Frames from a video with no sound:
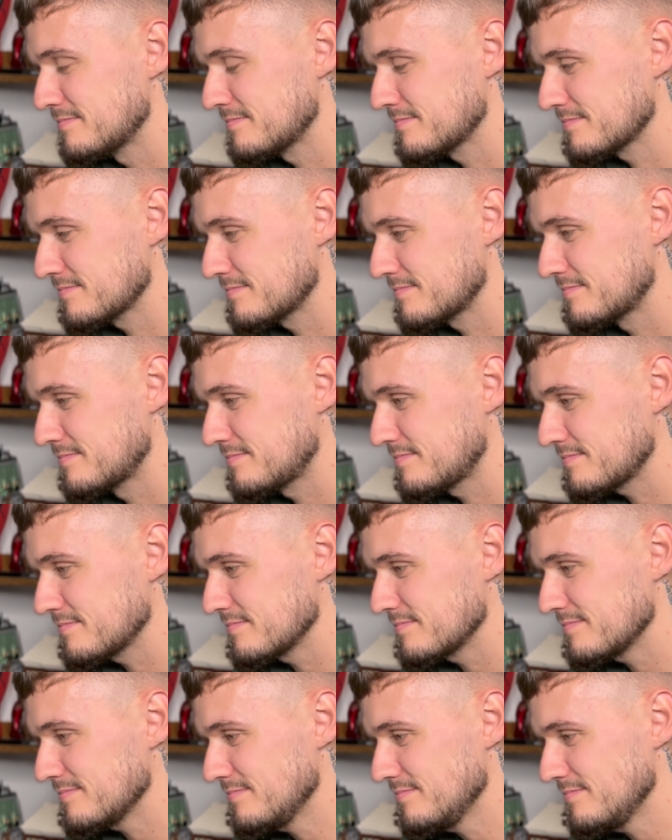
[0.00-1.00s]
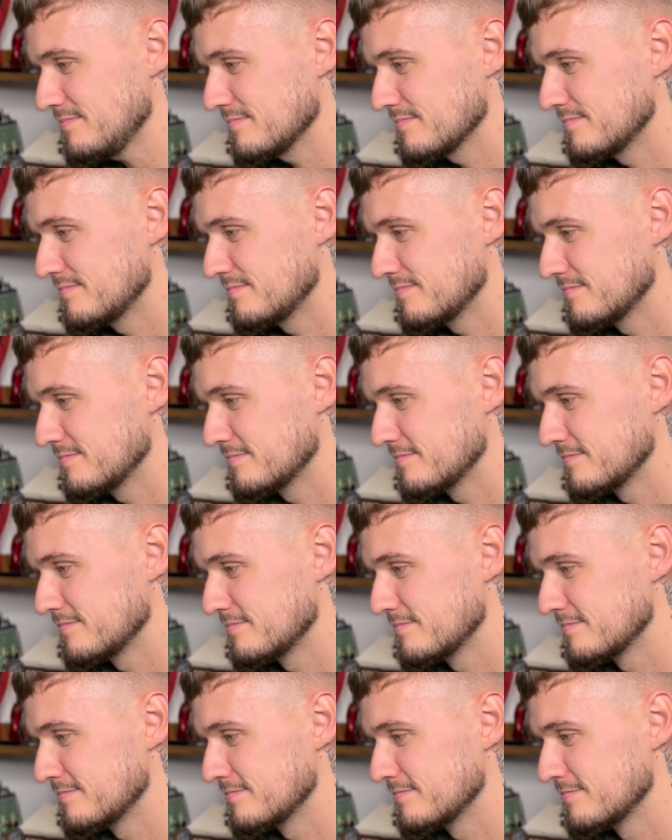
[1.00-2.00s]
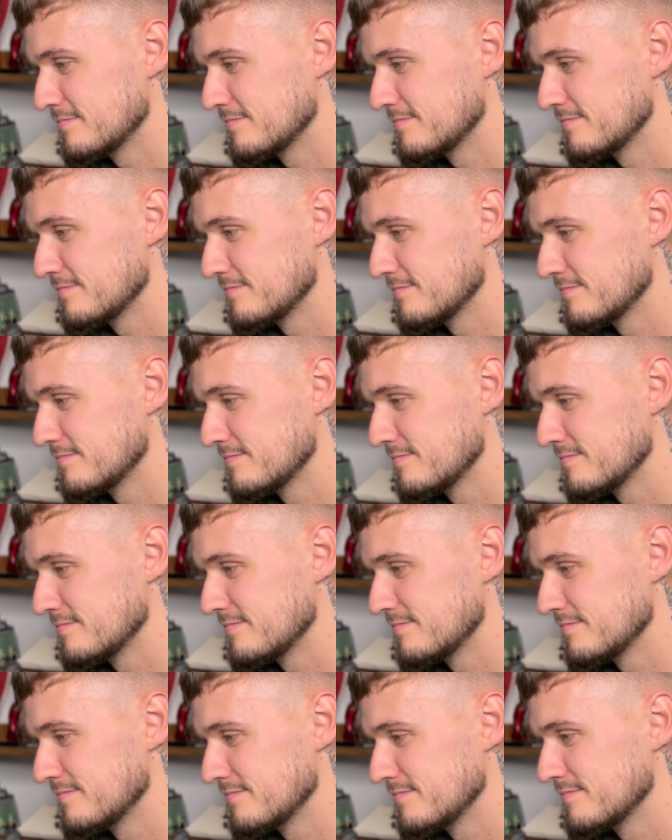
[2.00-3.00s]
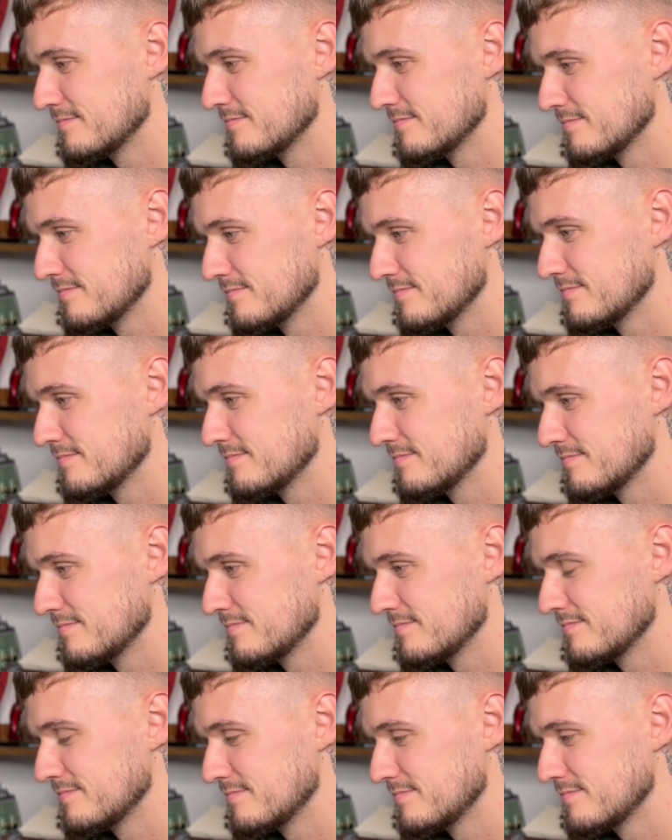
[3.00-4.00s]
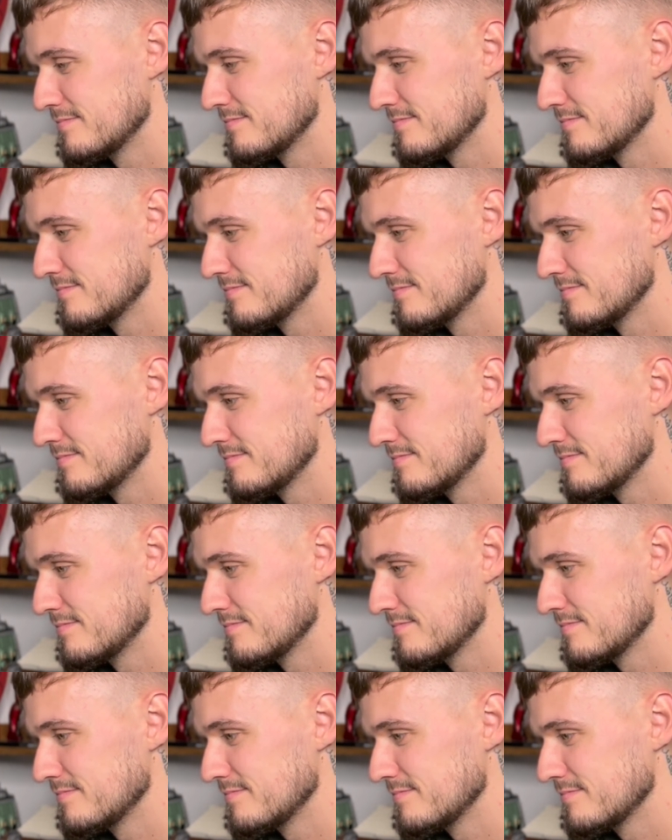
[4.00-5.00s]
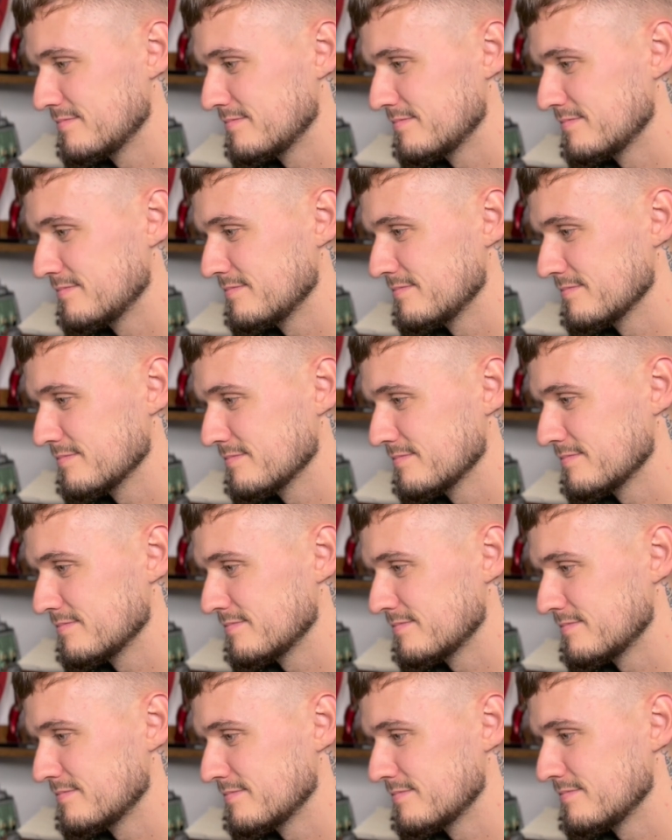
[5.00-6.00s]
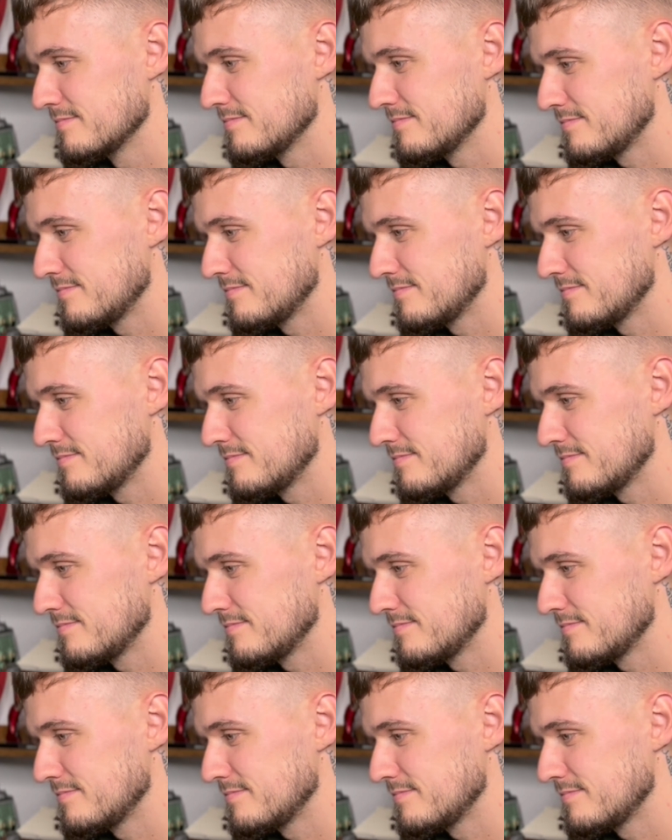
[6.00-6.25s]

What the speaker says: No words are spoken by the person on screen.